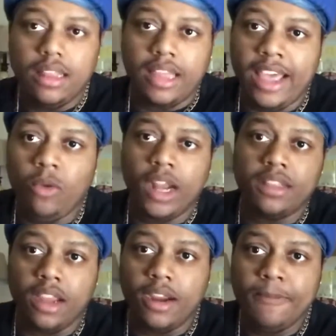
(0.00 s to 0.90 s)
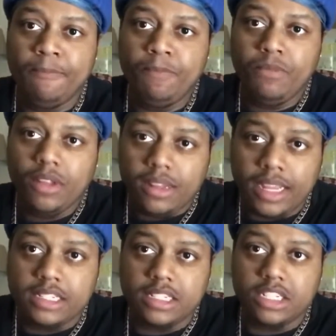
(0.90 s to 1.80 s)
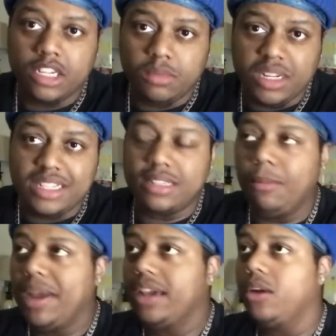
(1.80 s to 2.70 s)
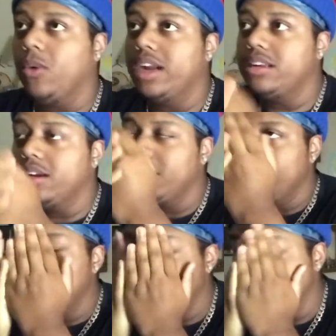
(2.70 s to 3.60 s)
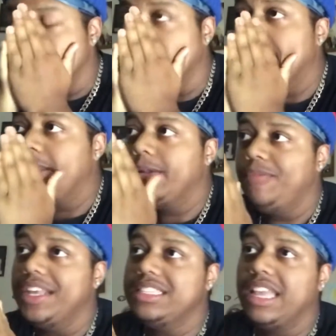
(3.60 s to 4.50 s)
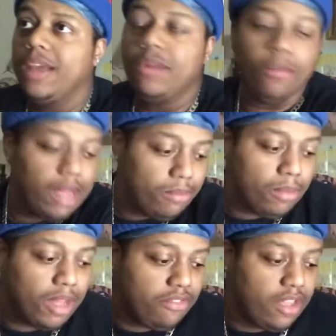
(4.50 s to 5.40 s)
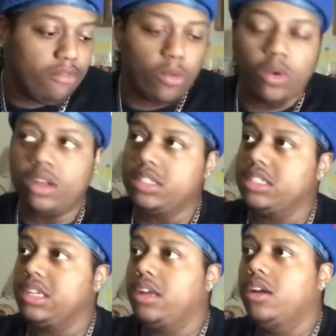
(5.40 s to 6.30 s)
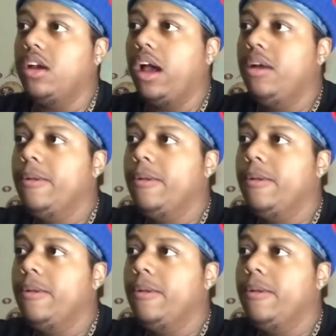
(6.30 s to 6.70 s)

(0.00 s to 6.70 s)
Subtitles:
That right there, ladies and gentlemen, is a banger right there. Listen, this damn near might be my favorite OUENZA song.